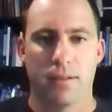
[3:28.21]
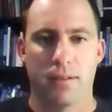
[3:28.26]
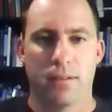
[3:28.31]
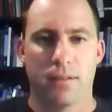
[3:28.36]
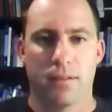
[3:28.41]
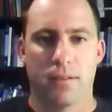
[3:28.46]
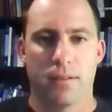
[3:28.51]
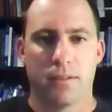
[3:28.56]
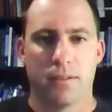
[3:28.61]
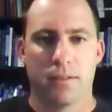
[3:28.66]

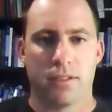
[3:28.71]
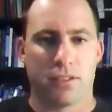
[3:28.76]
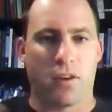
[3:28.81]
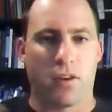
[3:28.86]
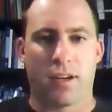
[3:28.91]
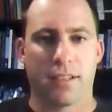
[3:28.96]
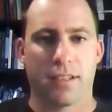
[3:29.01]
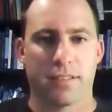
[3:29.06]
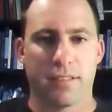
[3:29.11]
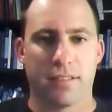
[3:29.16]
to start a
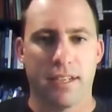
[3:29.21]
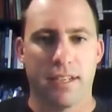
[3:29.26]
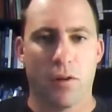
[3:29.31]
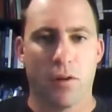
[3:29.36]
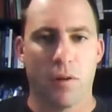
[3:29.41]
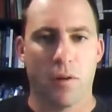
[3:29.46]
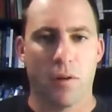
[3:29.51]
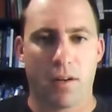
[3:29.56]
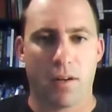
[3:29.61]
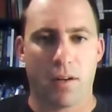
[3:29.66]
casino in
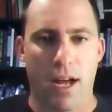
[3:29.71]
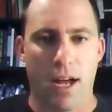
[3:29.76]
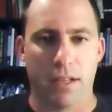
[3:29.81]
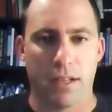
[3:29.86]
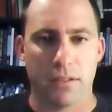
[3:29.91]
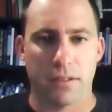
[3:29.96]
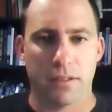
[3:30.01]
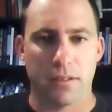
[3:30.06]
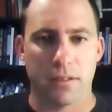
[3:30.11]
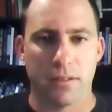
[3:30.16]
my
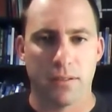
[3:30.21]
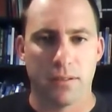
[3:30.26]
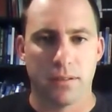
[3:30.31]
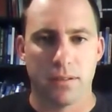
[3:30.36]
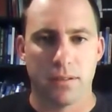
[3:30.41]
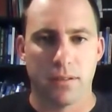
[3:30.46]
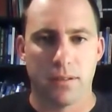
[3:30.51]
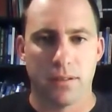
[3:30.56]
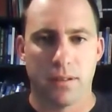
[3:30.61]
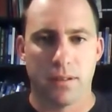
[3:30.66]
garage.
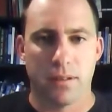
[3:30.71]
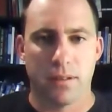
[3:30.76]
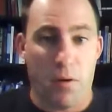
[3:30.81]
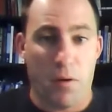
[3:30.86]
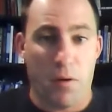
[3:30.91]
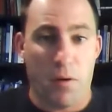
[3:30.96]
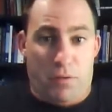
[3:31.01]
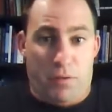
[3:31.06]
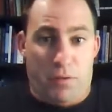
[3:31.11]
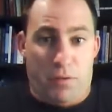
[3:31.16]
I
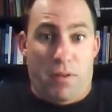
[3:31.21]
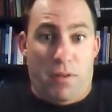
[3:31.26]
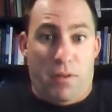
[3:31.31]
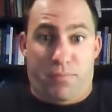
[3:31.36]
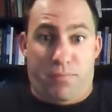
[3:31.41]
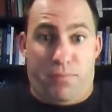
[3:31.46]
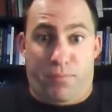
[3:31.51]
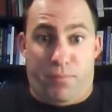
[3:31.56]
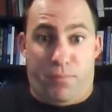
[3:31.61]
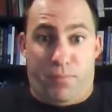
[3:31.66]

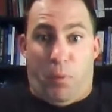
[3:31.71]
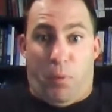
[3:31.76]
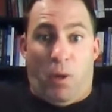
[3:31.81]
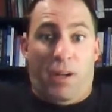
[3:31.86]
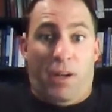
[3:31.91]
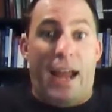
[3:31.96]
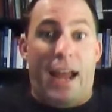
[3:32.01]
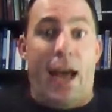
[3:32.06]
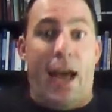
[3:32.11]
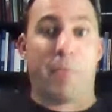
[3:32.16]
would put
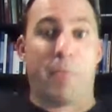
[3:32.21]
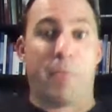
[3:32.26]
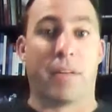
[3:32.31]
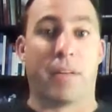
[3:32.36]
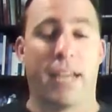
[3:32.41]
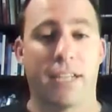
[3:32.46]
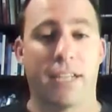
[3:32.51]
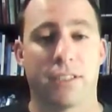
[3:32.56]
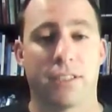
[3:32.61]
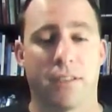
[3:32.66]
in an
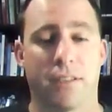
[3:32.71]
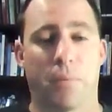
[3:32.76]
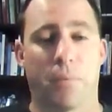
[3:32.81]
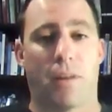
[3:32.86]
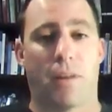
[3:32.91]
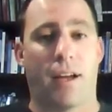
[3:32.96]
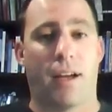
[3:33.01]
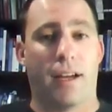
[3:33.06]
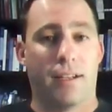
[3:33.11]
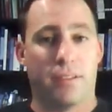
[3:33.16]
application and
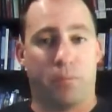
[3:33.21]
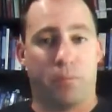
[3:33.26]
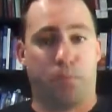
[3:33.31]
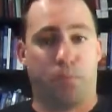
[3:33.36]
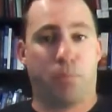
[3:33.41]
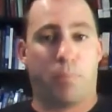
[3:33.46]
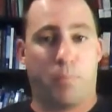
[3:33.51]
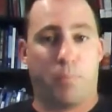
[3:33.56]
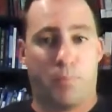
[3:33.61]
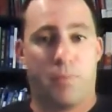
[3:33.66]
apply to
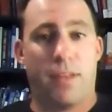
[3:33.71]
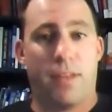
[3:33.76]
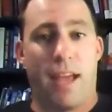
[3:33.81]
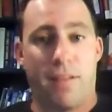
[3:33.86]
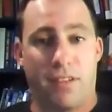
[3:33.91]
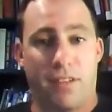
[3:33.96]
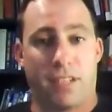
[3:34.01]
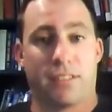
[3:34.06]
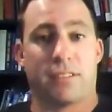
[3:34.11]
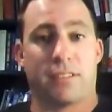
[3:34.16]
have
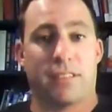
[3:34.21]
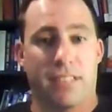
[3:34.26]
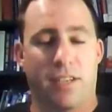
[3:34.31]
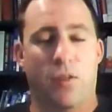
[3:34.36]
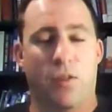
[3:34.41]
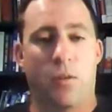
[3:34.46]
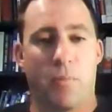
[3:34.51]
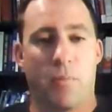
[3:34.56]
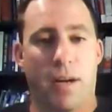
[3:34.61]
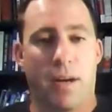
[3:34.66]
a
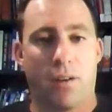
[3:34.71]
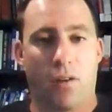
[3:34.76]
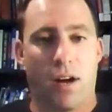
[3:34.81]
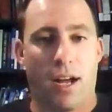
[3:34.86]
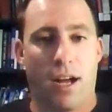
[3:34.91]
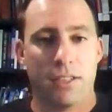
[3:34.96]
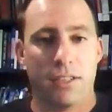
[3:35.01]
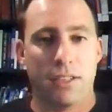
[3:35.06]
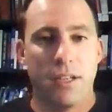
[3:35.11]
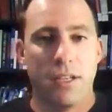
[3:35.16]
casino in my
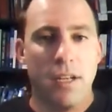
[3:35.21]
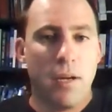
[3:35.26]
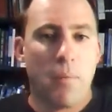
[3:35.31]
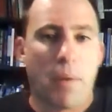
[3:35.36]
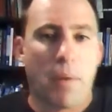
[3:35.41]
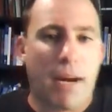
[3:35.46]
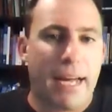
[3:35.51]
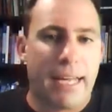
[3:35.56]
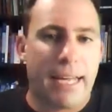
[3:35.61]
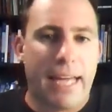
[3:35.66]
garage,
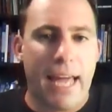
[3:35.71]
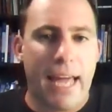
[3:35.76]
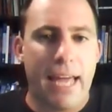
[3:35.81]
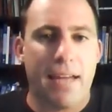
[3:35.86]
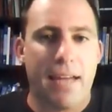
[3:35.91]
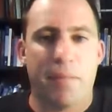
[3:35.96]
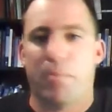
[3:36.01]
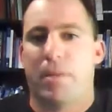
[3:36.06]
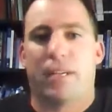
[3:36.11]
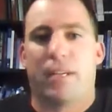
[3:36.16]
but I
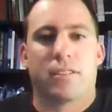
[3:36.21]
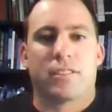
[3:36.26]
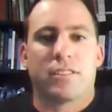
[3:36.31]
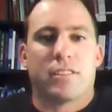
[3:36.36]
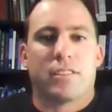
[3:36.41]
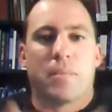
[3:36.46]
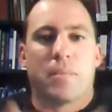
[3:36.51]
can't because it's